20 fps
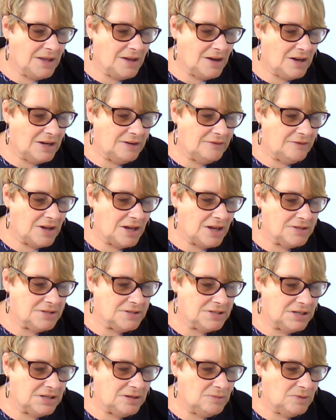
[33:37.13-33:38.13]
I never
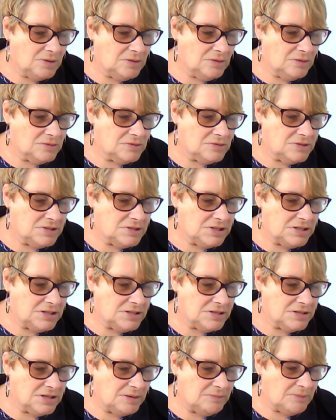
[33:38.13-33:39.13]
ask anyone not to send
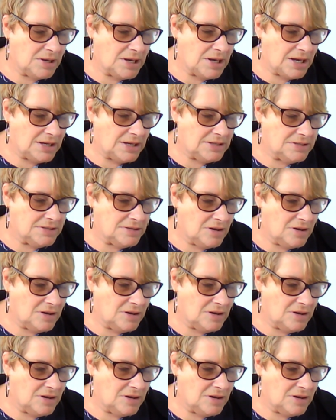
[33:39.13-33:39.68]
STEM cards.